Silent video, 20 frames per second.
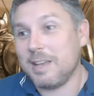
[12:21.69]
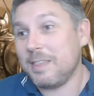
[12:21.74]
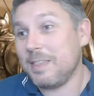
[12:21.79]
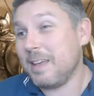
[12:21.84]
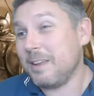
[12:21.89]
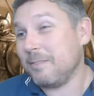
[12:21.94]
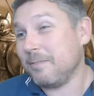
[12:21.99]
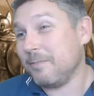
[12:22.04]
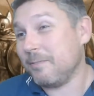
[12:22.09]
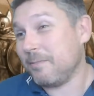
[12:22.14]

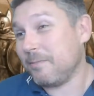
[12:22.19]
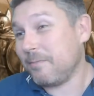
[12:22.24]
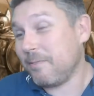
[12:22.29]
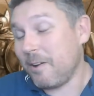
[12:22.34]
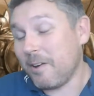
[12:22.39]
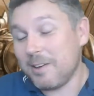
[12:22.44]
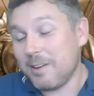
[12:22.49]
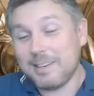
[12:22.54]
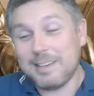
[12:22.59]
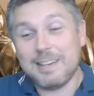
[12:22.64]
and then
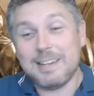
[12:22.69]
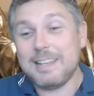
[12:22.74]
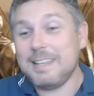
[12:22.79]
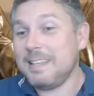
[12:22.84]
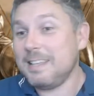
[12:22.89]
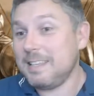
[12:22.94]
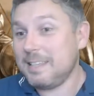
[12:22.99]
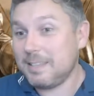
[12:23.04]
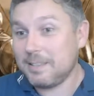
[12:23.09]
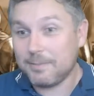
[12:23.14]

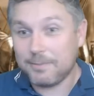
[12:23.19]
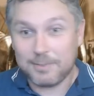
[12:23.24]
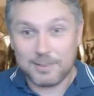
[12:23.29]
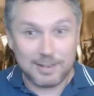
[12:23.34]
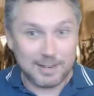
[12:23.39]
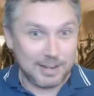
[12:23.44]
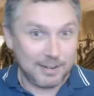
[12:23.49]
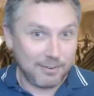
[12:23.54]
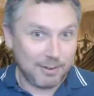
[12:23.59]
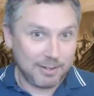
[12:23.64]
finally the
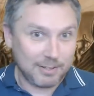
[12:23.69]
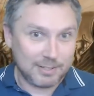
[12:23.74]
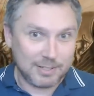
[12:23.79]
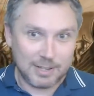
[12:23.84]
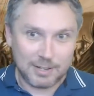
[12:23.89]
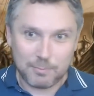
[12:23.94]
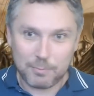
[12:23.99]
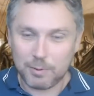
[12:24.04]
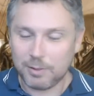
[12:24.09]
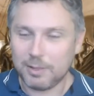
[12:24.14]
Valyrian said,